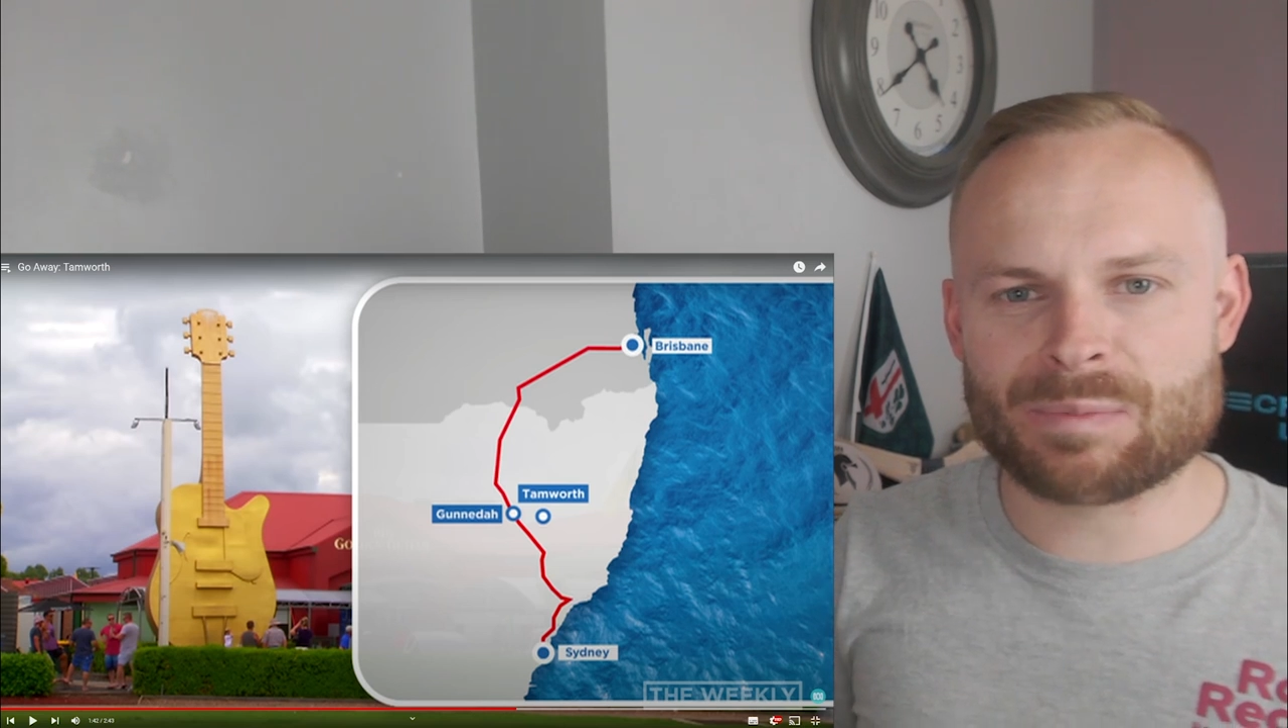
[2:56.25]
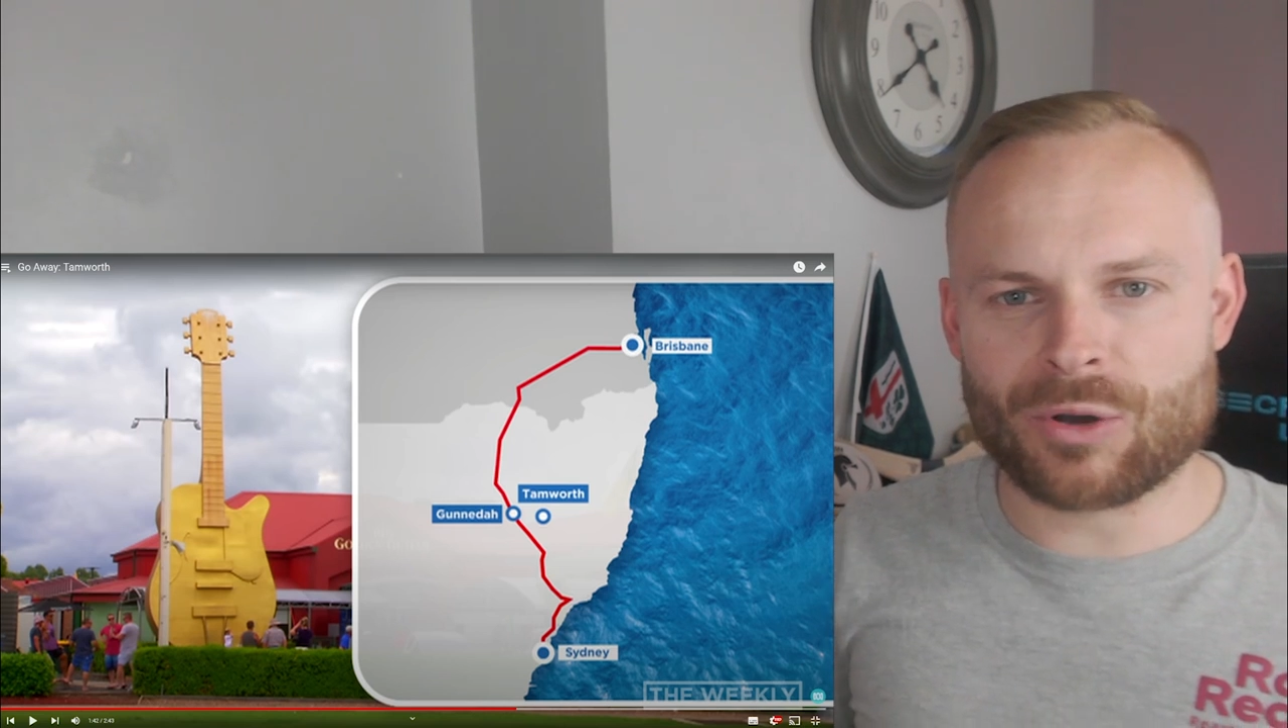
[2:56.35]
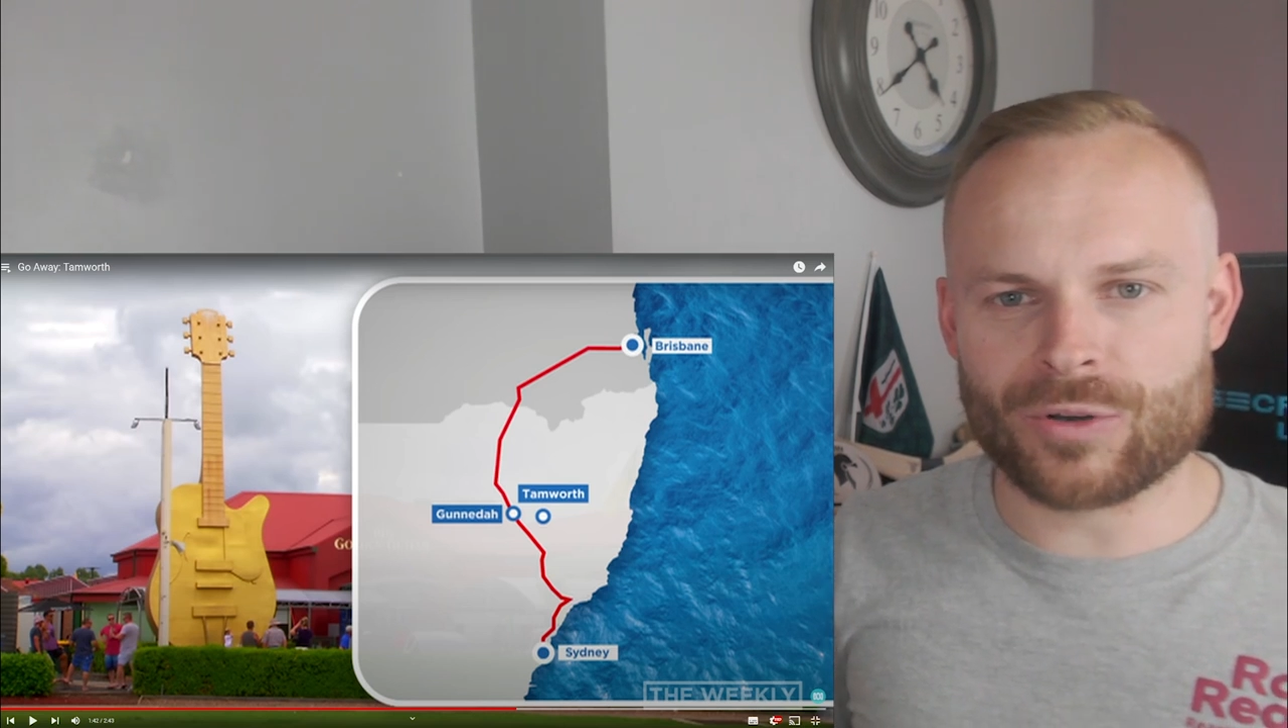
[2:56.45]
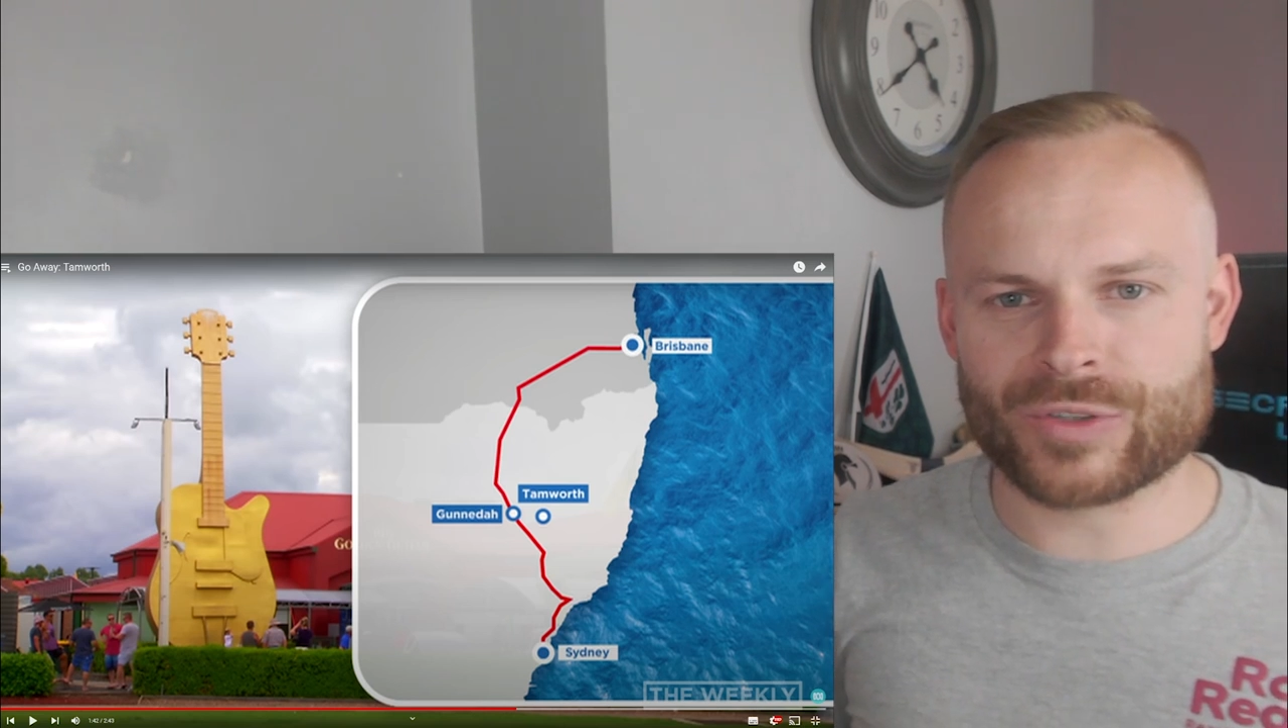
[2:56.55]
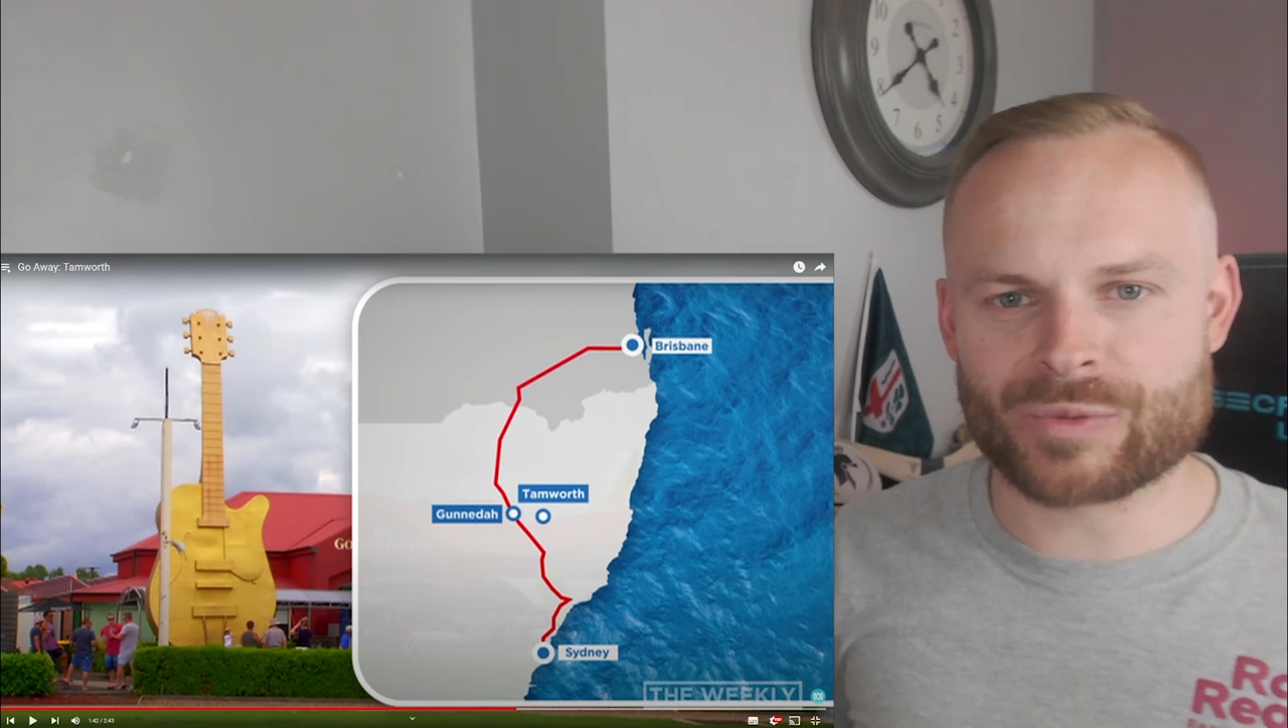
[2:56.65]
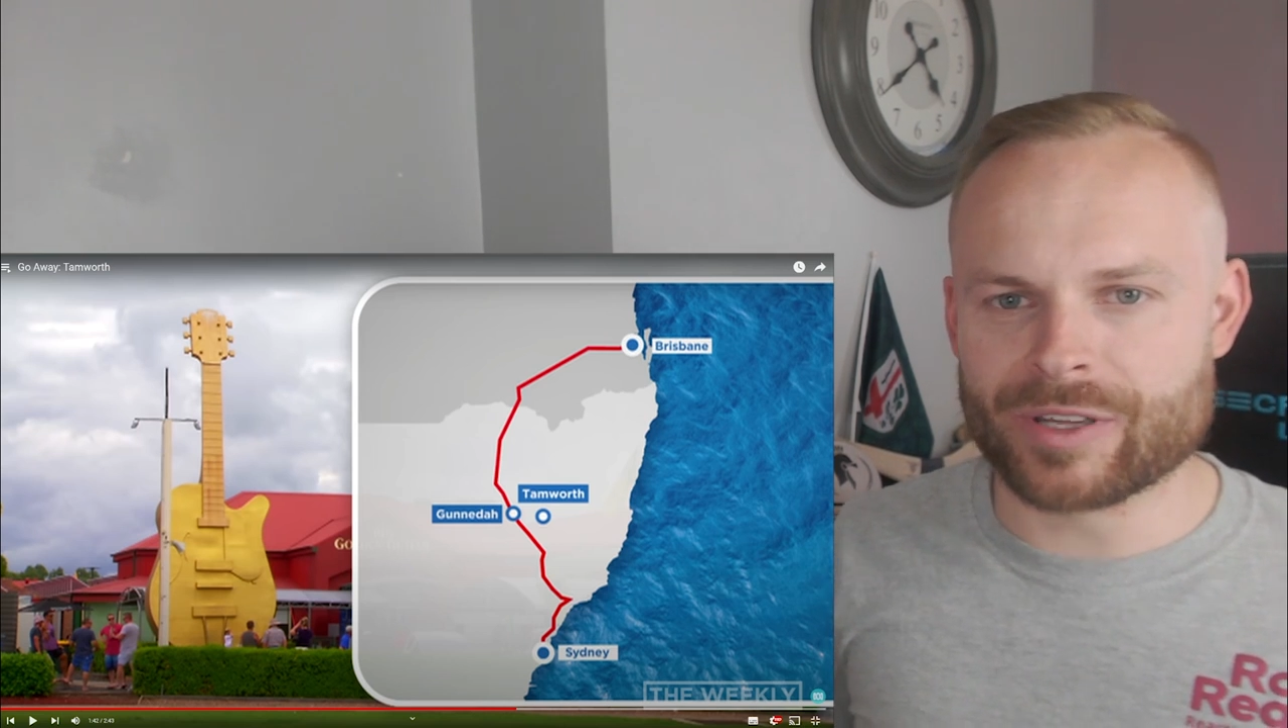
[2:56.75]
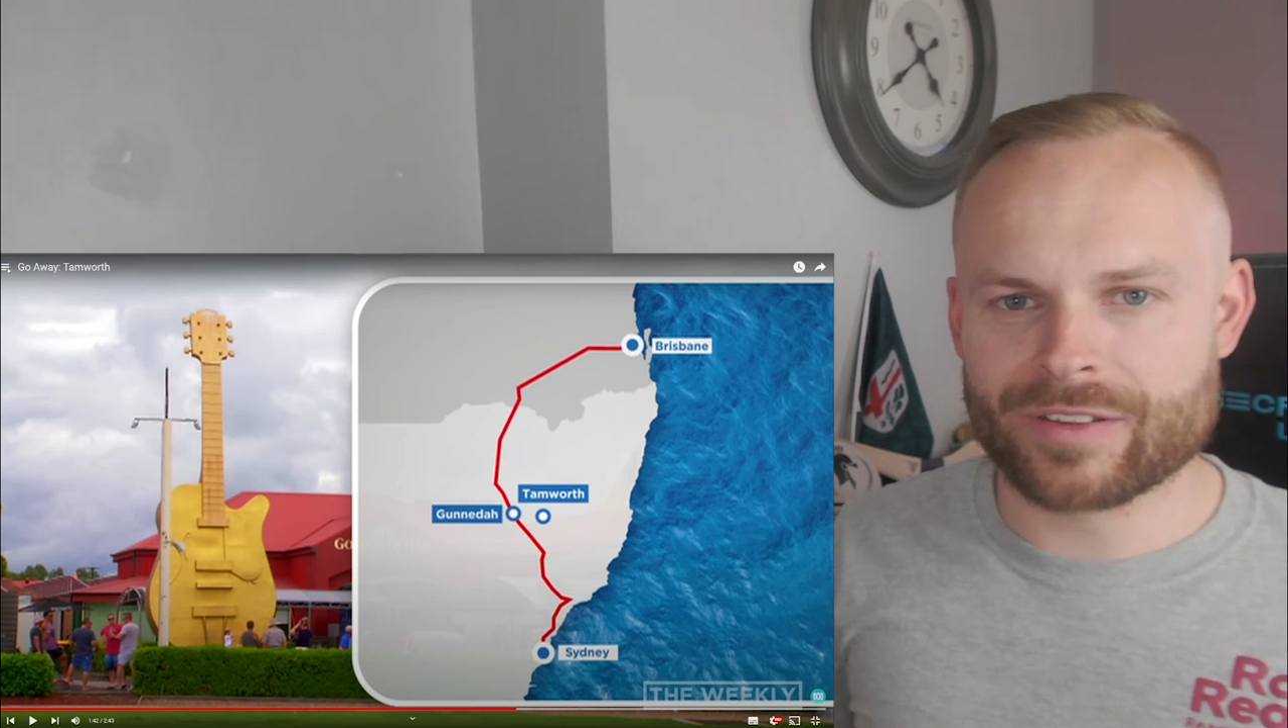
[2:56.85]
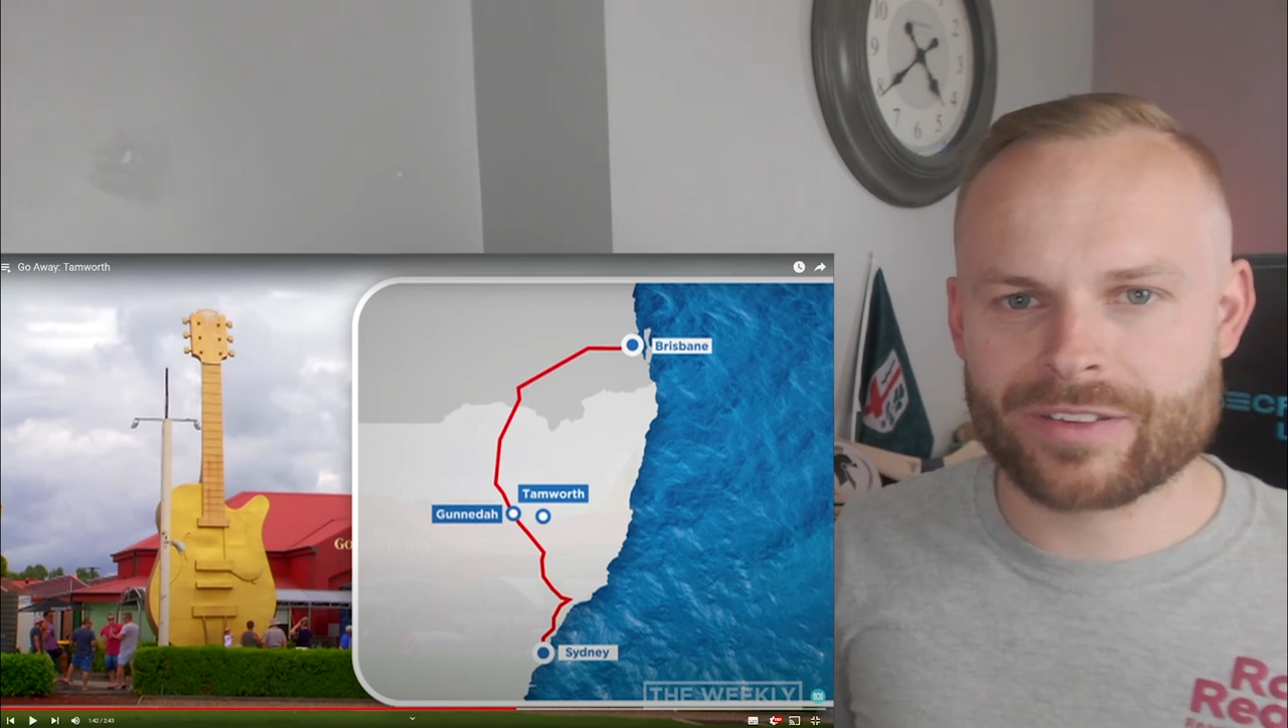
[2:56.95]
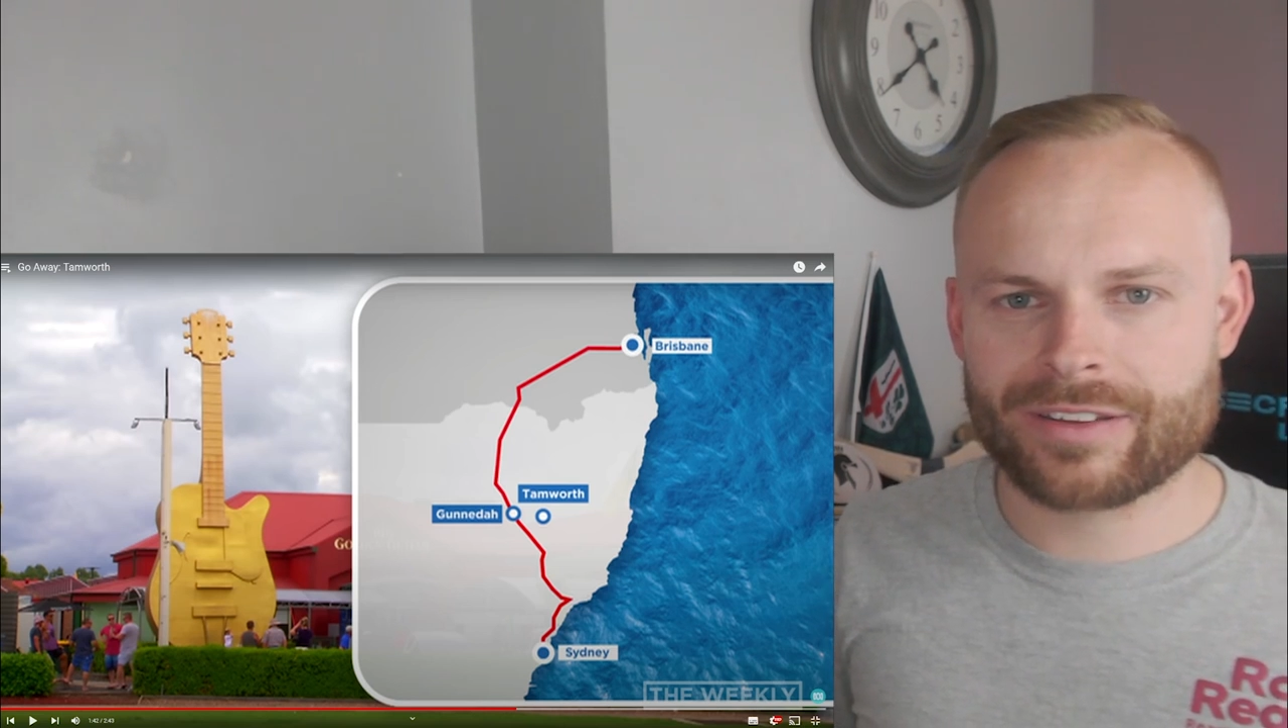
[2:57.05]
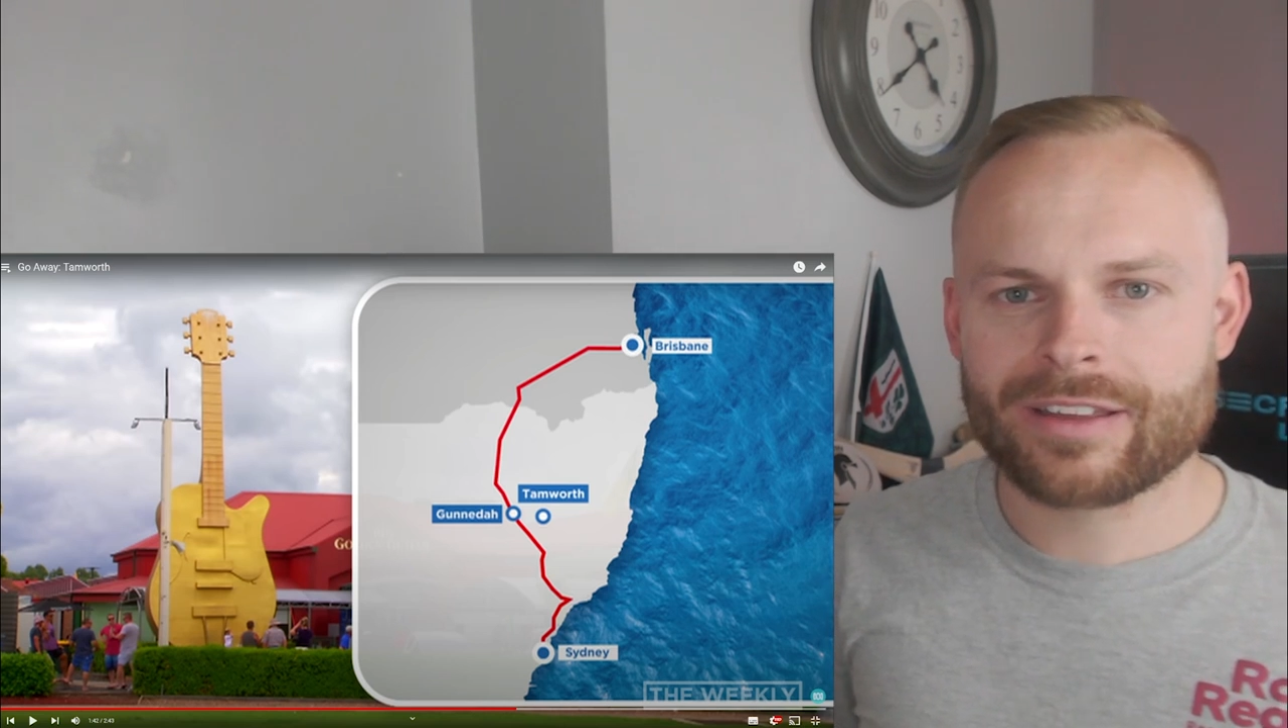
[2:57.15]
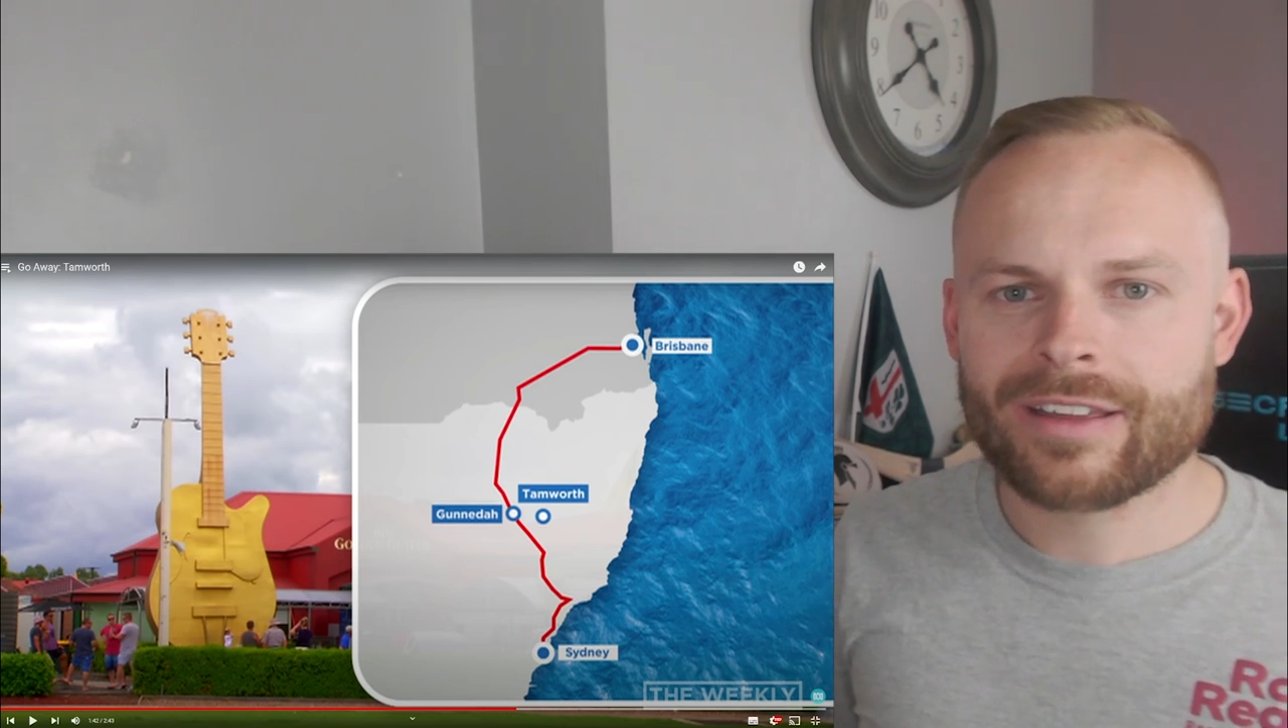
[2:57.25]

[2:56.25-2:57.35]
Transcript: Portsmouth.